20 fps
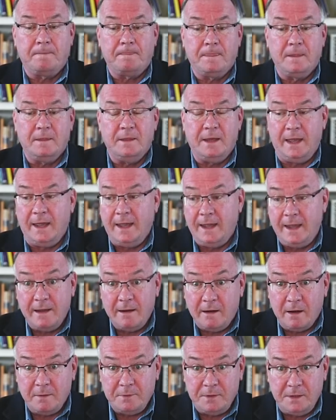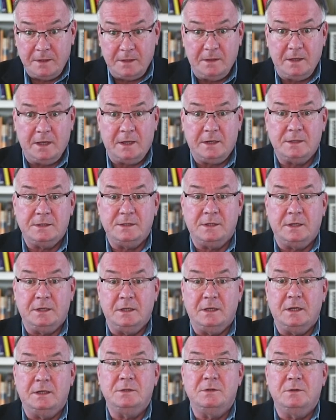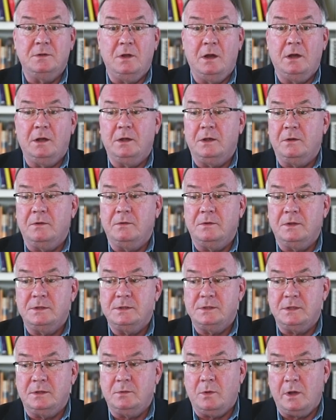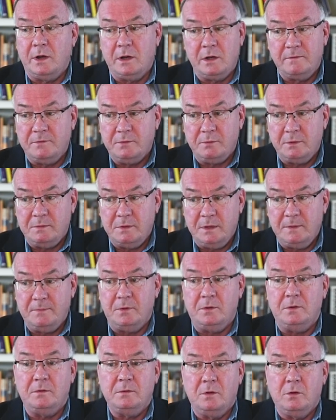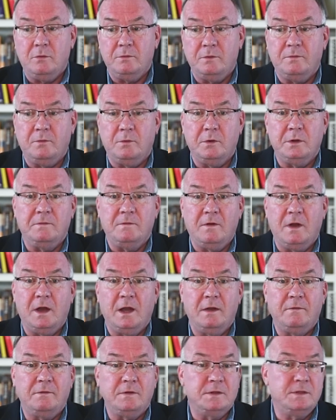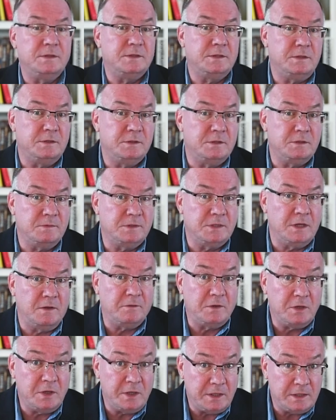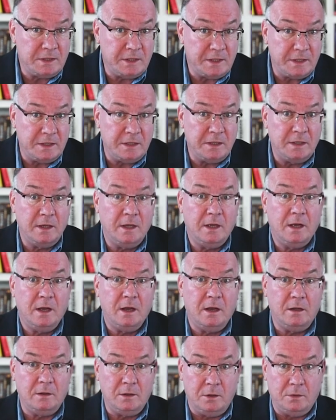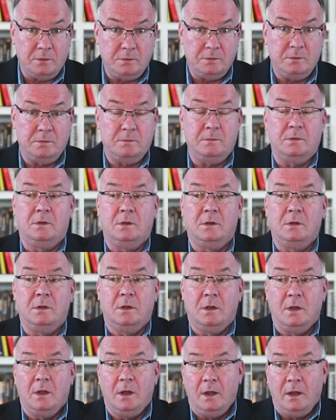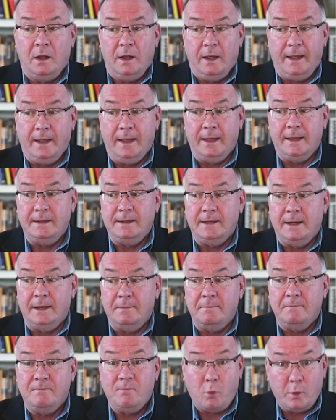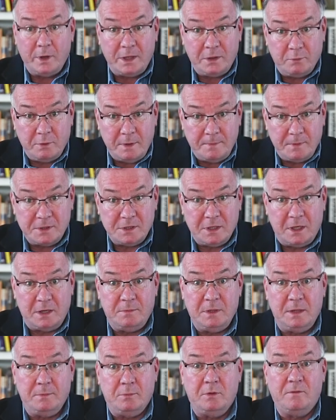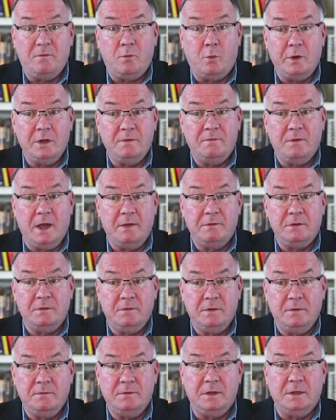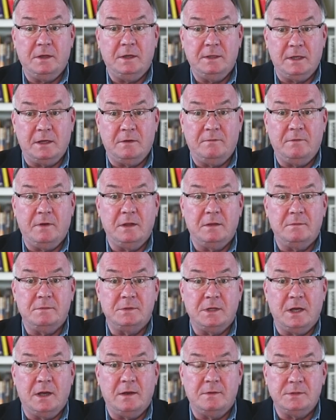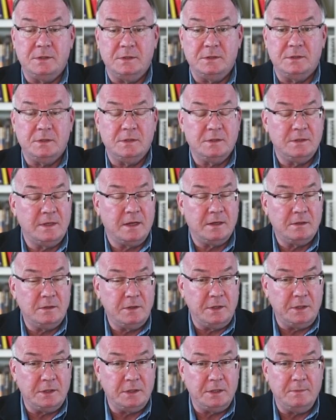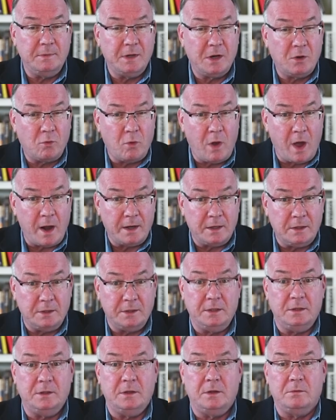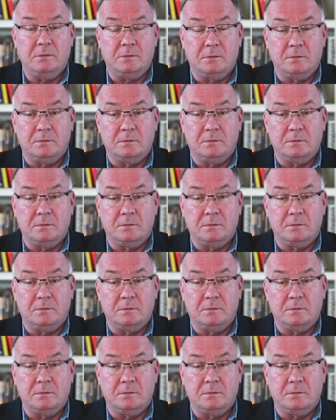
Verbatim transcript: The A A R P had a study not too long ago that said one out of three people over forty-five considers himself clinically alone. And forty-three percent uh, of people, forty-five to fifty, identify themselves as not clinically, but chronically alone.